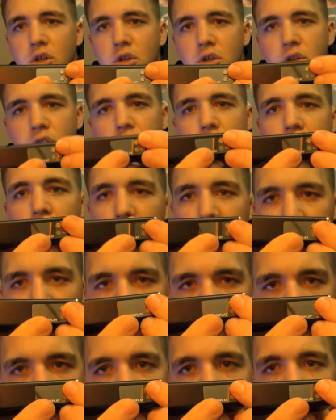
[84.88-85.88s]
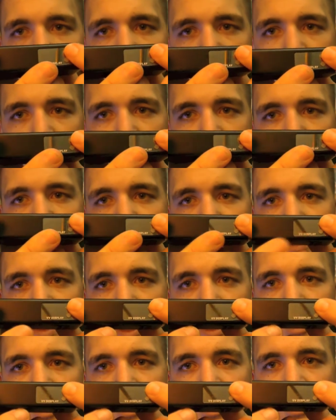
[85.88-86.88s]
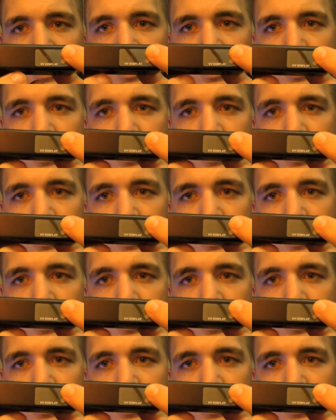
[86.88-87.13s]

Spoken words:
You have here your puff counter